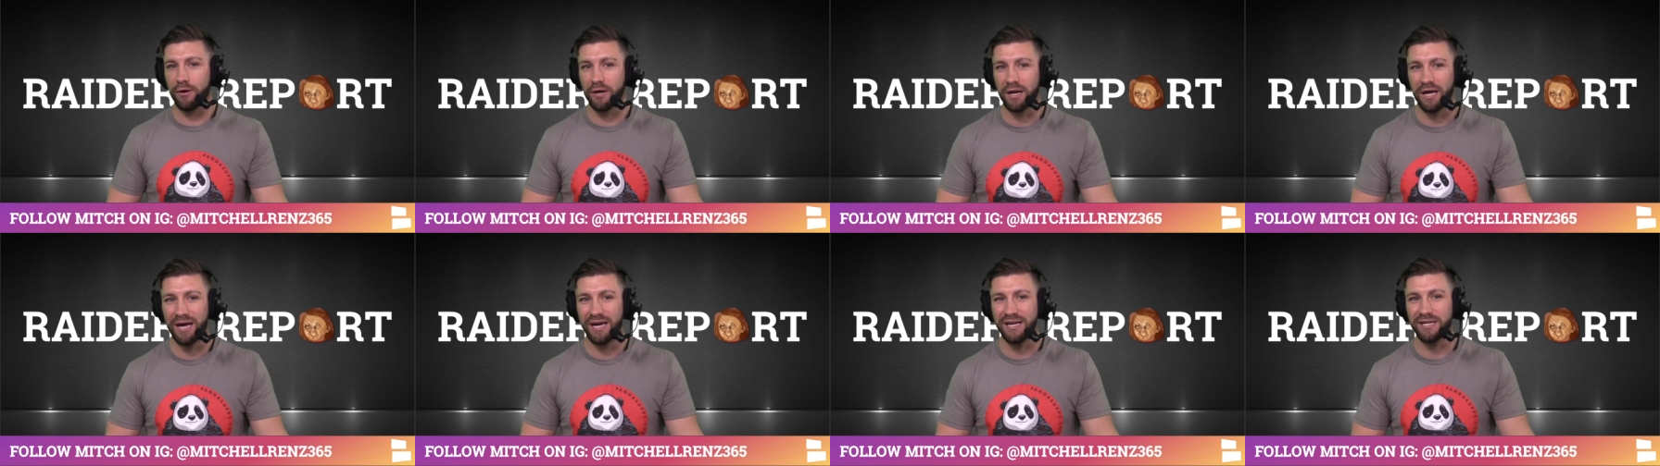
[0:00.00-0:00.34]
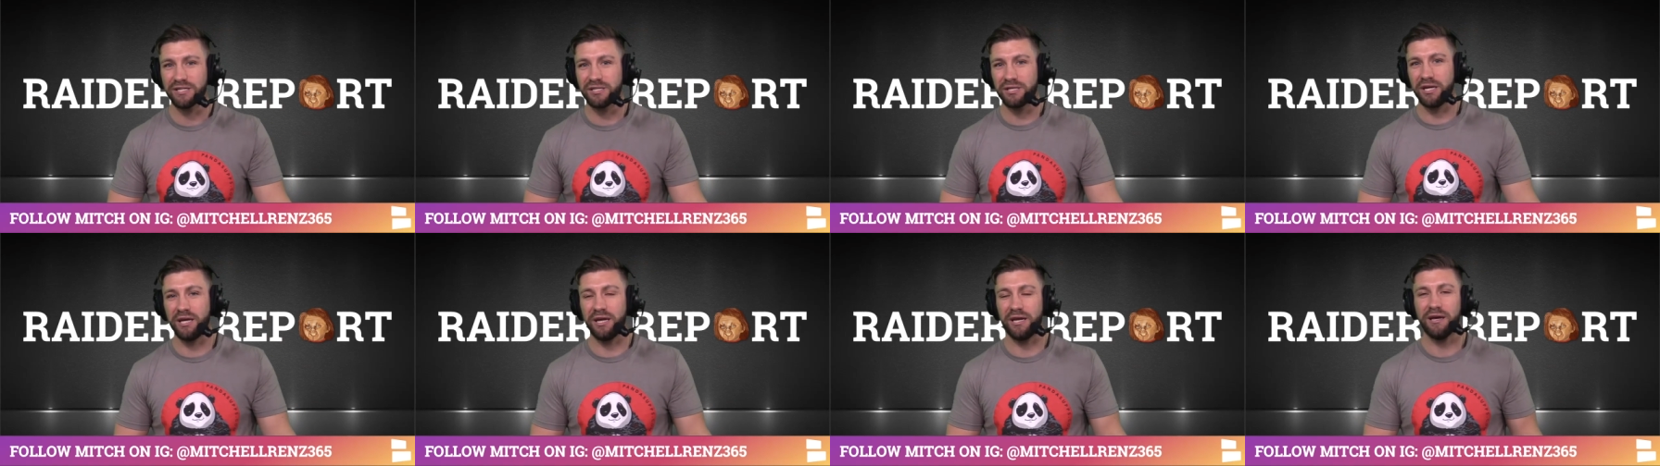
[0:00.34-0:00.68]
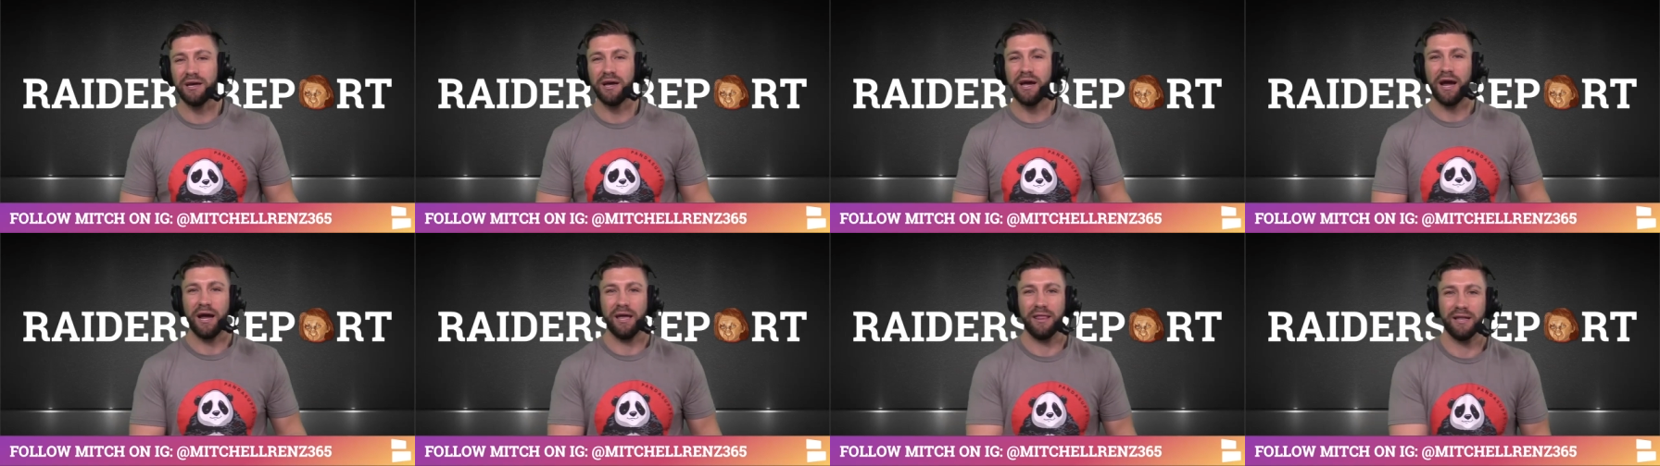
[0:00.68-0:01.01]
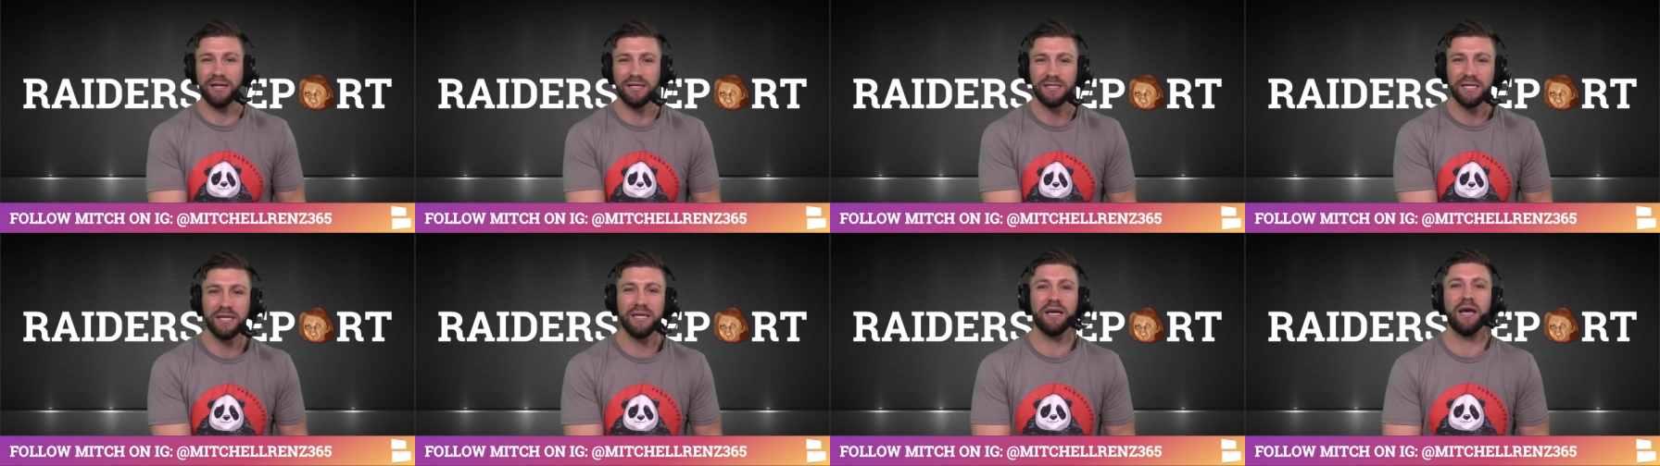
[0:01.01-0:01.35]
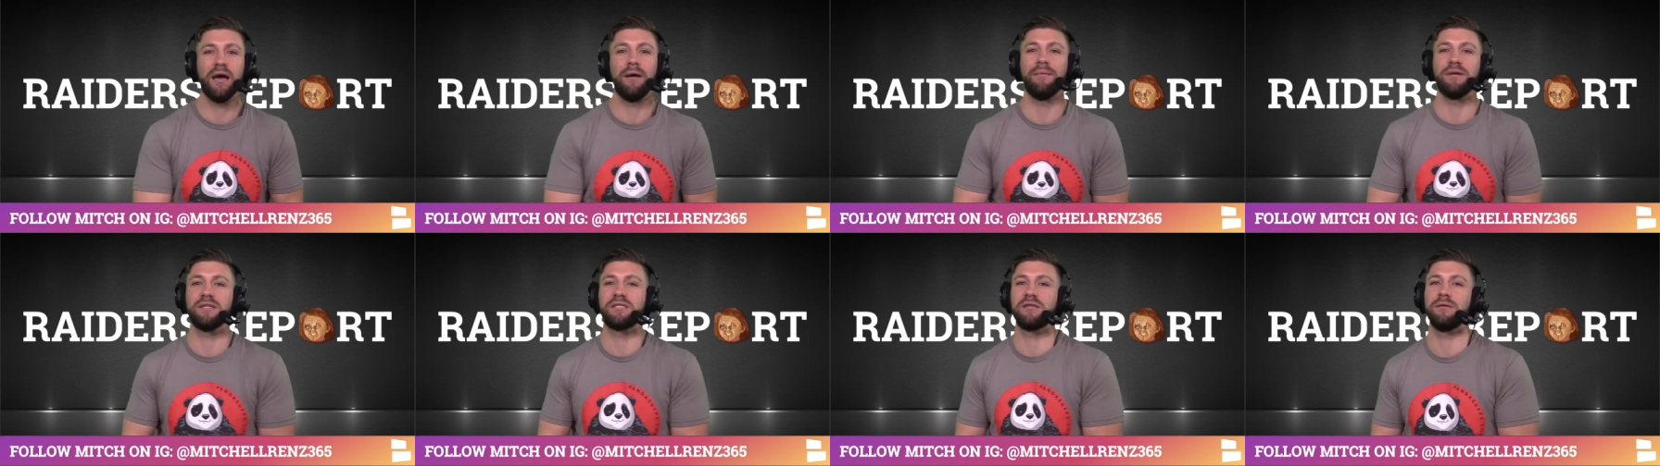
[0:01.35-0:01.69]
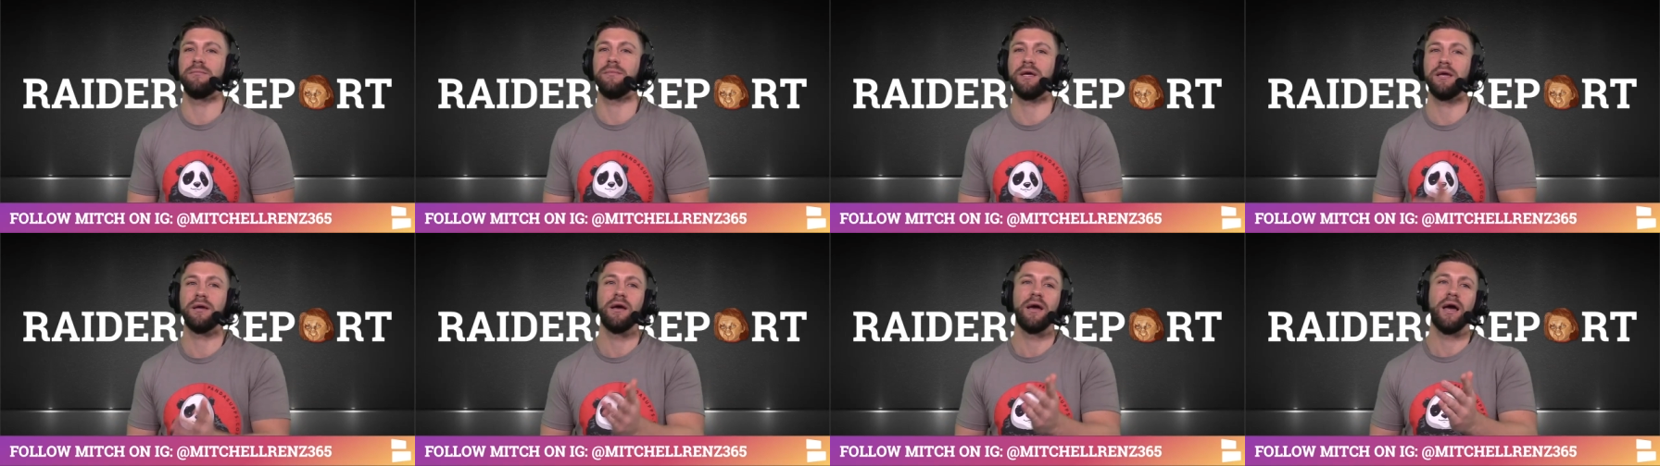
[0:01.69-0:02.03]
on IG and then DM it to
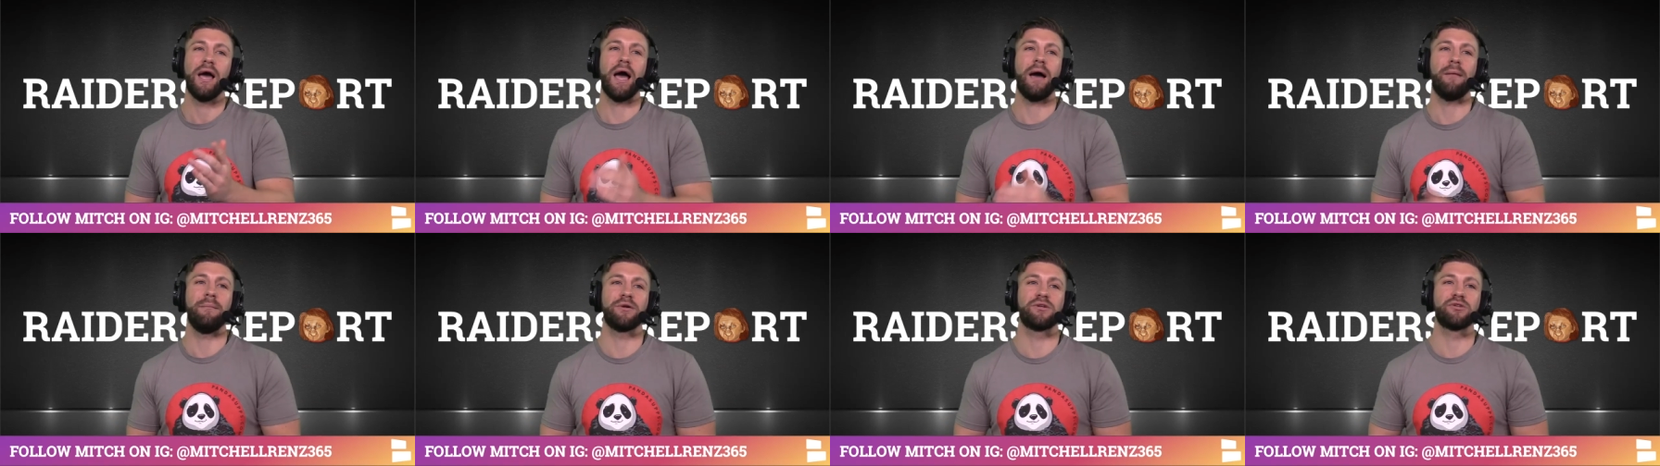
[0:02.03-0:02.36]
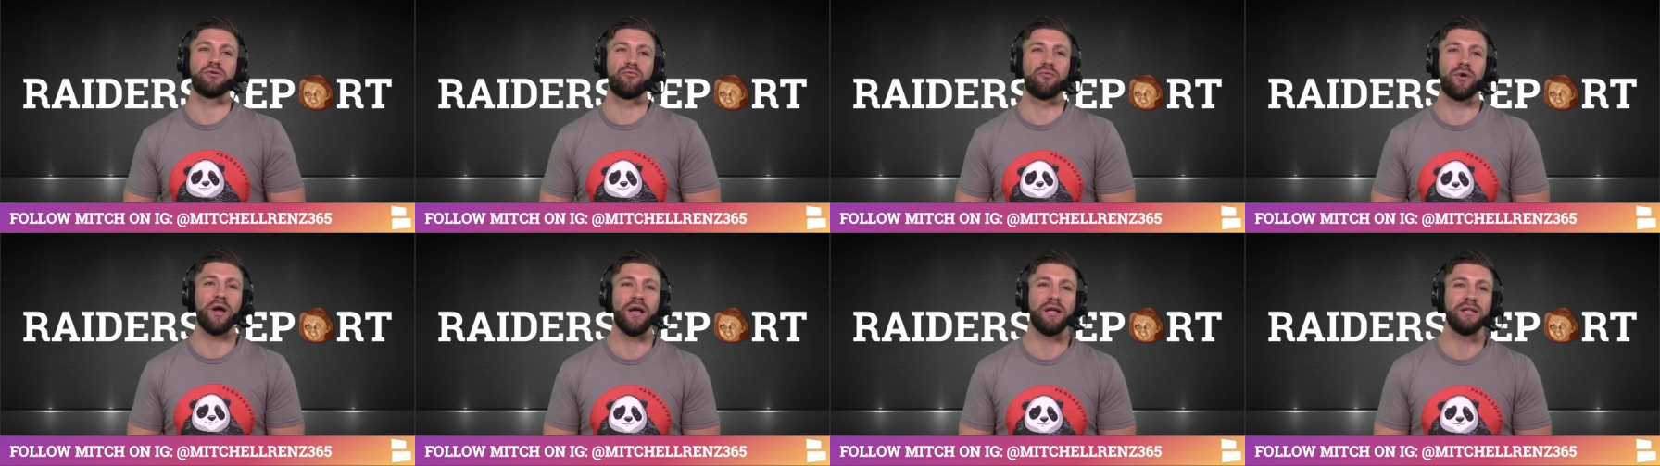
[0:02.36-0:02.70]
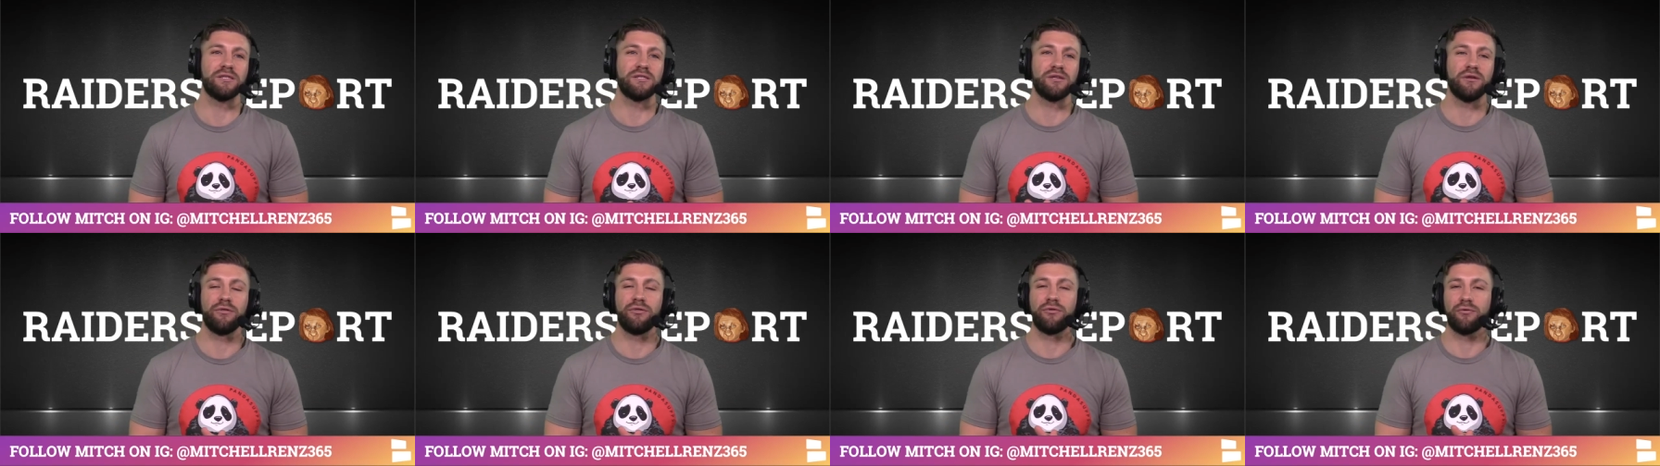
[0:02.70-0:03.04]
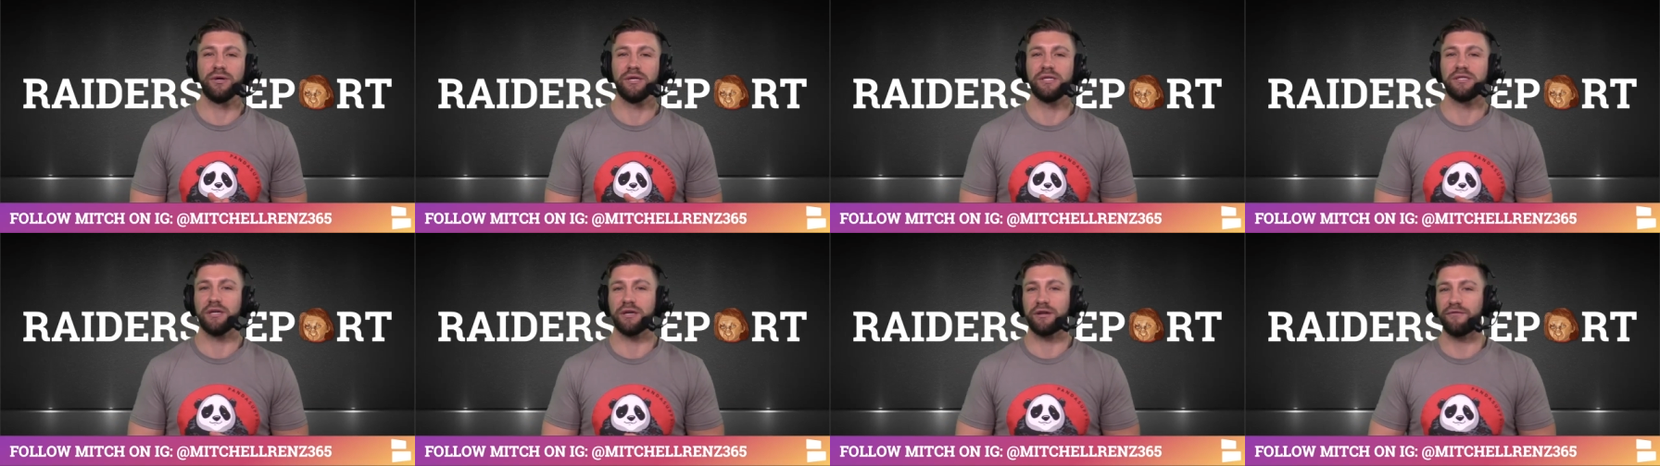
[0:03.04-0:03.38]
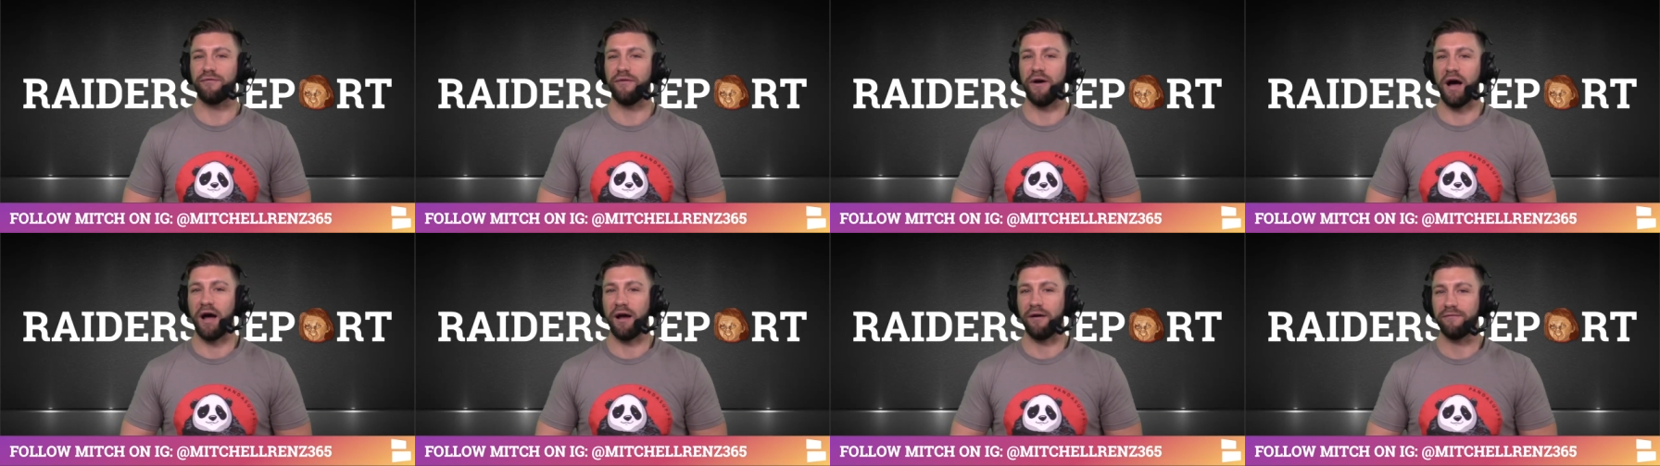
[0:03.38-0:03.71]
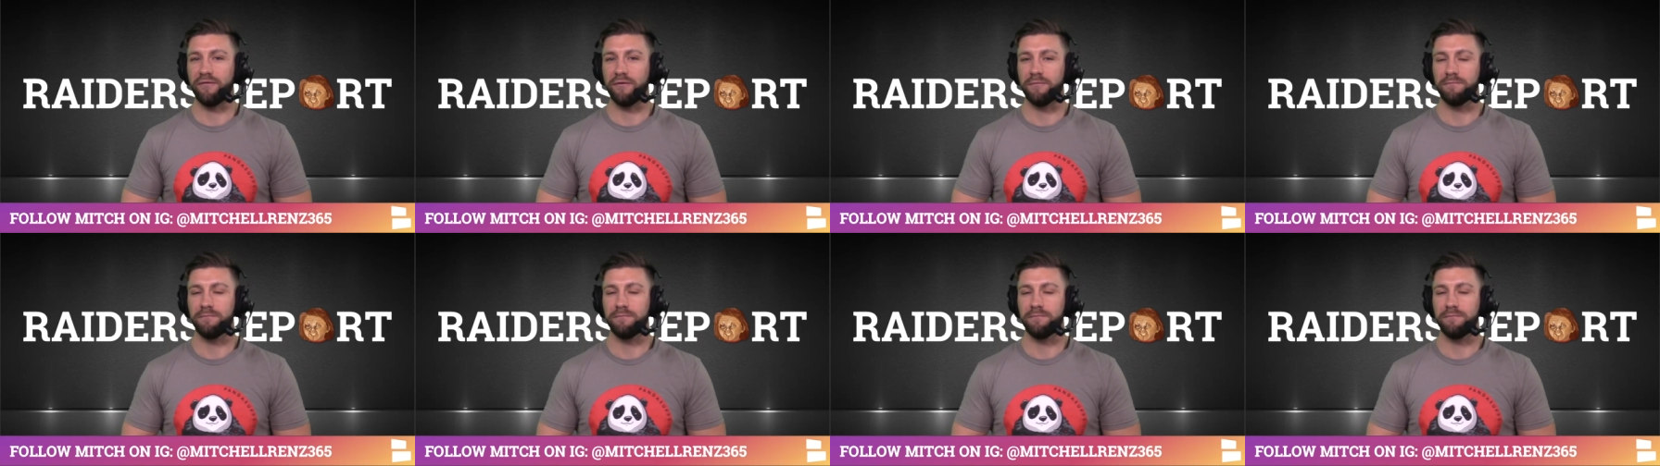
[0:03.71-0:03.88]
me at Mitchell Renz365.